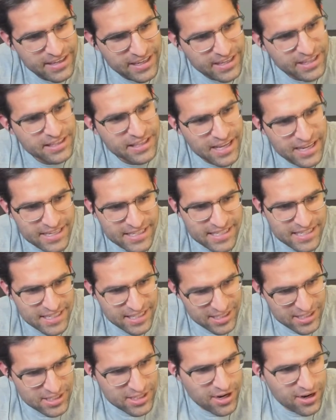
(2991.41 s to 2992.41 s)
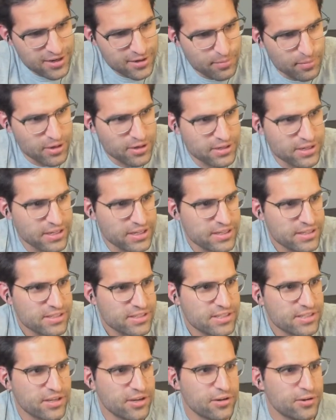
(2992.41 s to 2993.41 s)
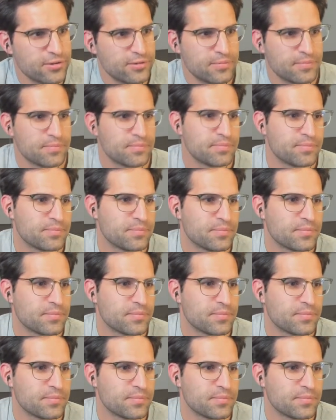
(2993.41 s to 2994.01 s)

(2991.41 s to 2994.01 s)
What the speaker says: he likes the stock market. So